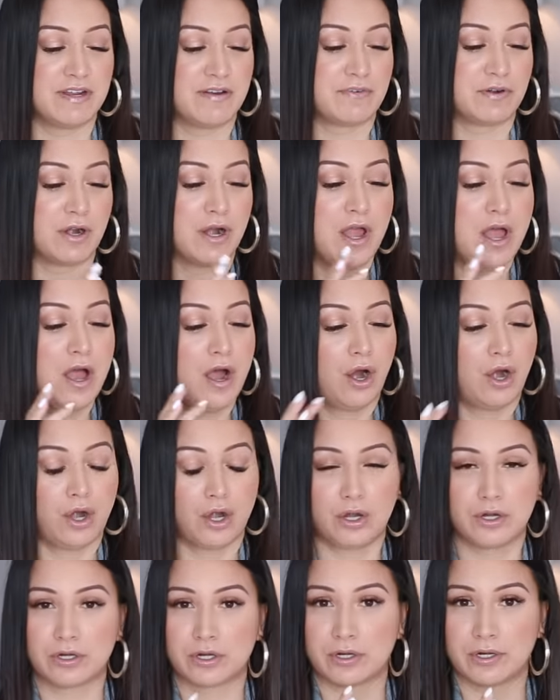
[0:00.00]
never
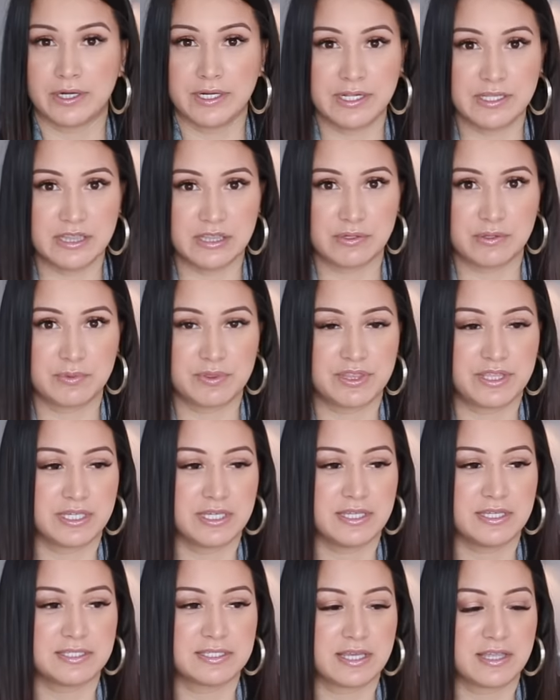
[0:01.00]
hurt or anything with
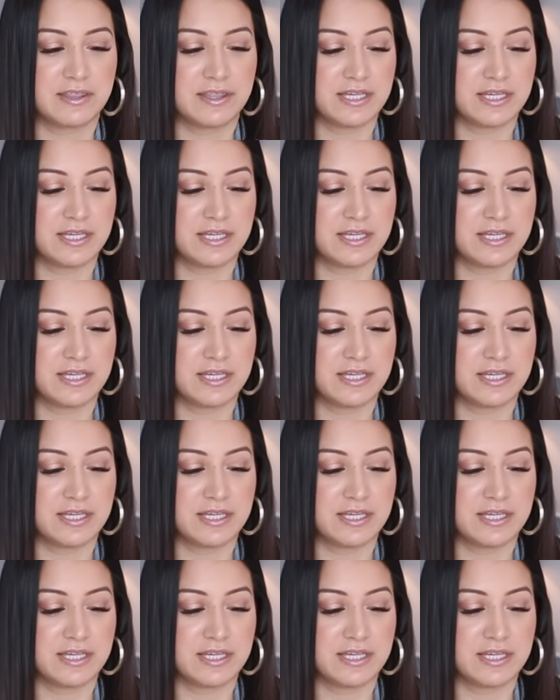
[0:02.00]
these.